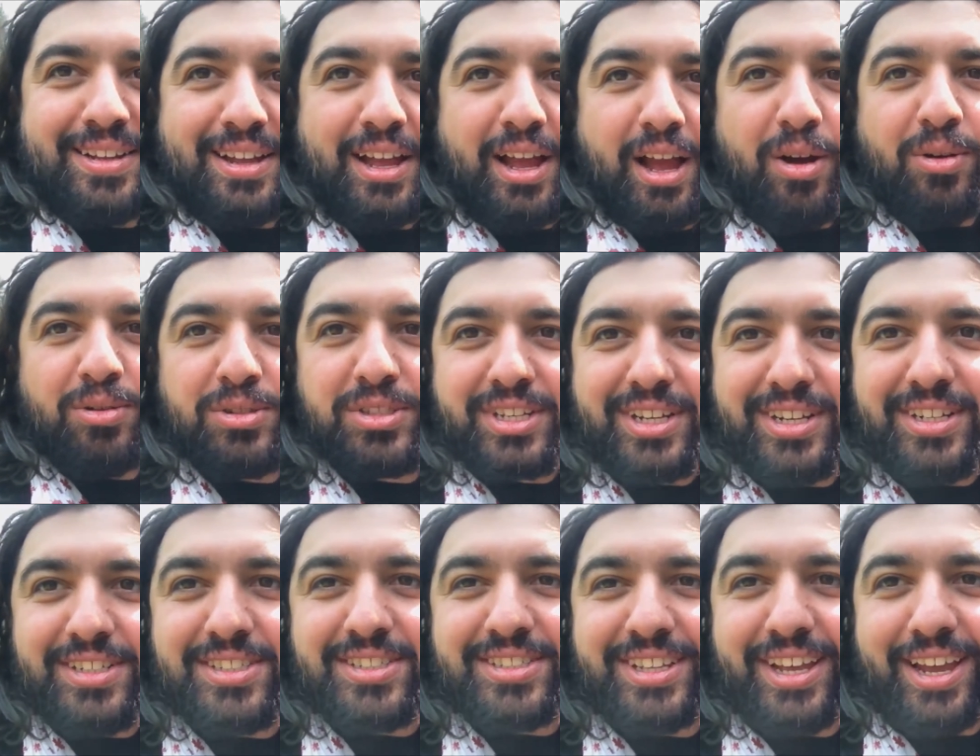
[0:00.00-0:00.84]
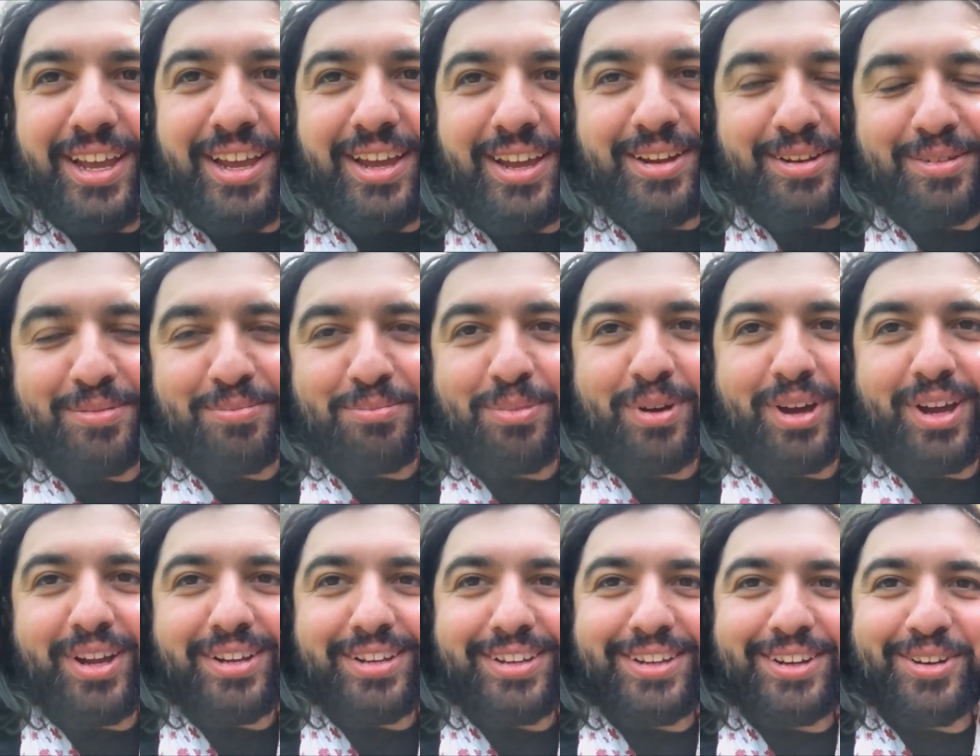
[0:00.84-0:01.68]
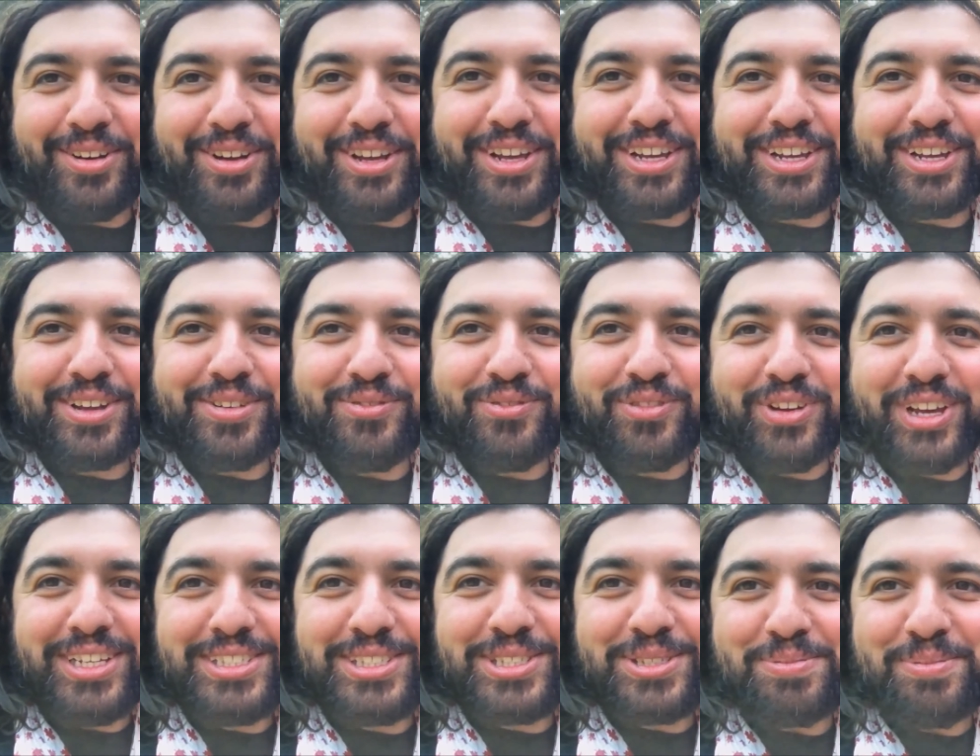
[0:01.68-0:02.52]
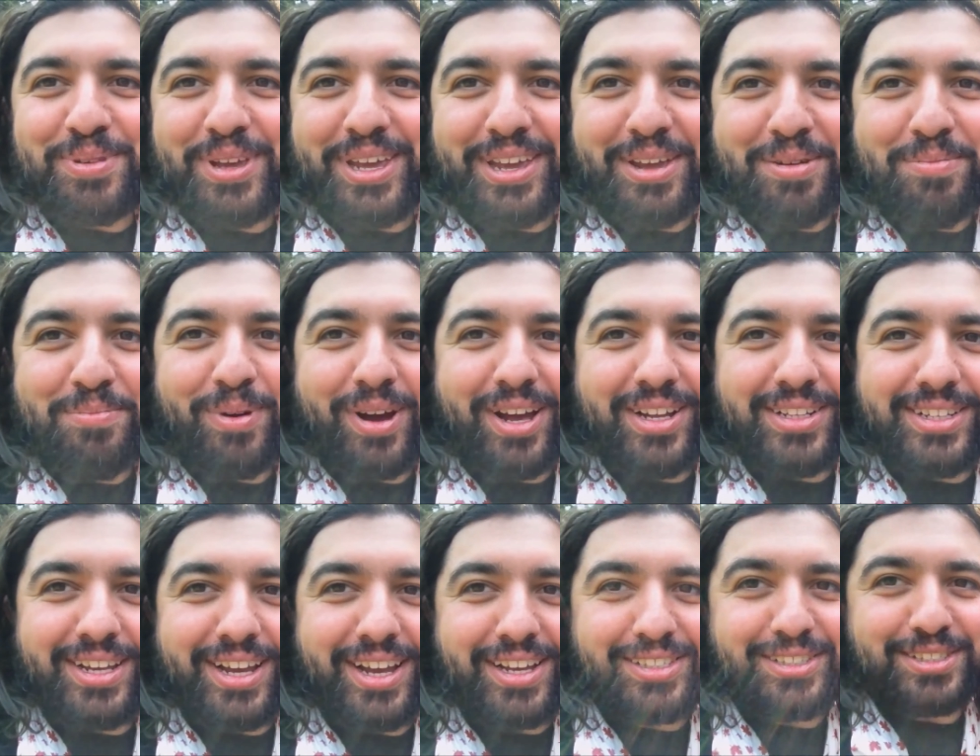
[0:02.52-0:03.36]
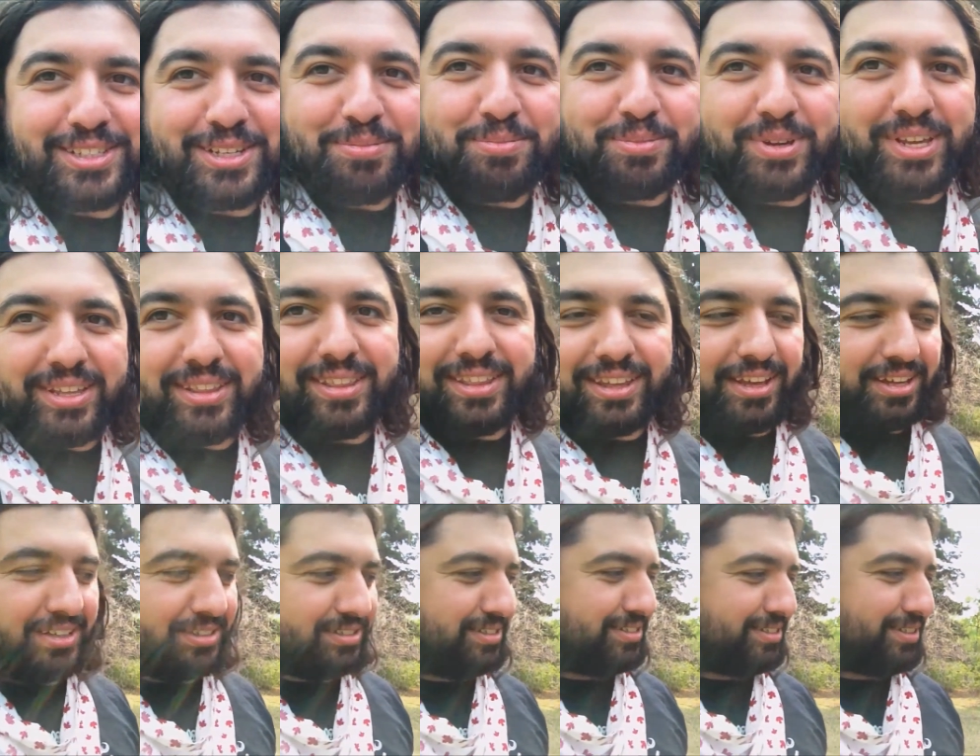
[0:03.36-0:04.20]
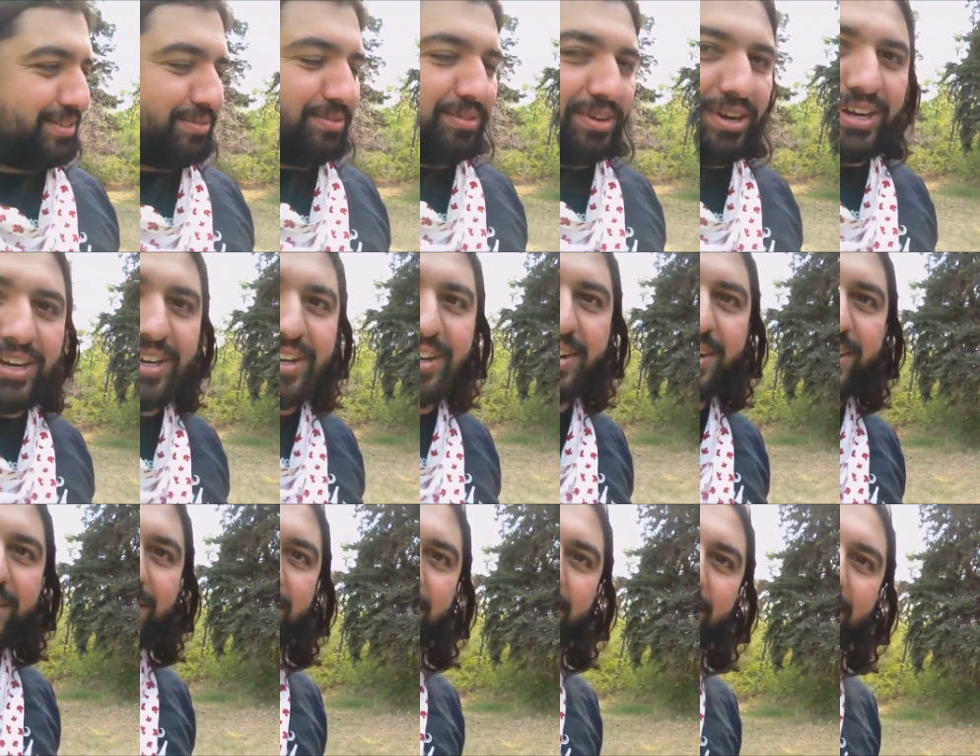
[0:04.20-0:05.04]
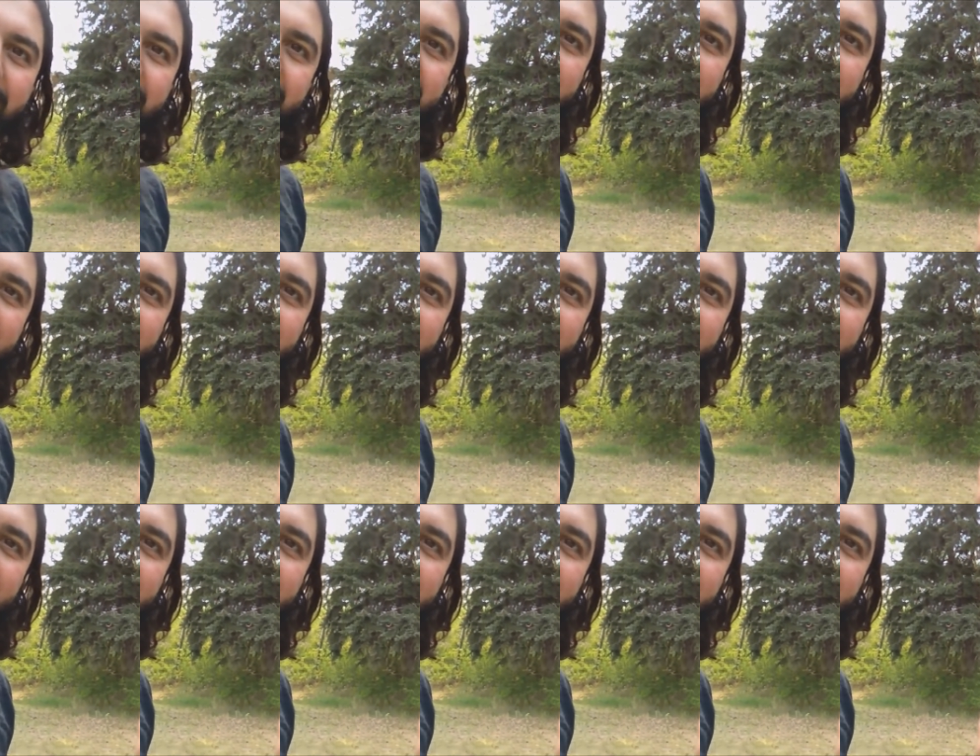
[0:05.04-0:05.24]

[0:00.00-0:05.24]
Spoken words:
I was gonna stay in, but he convinced me by texting me this right here. Look.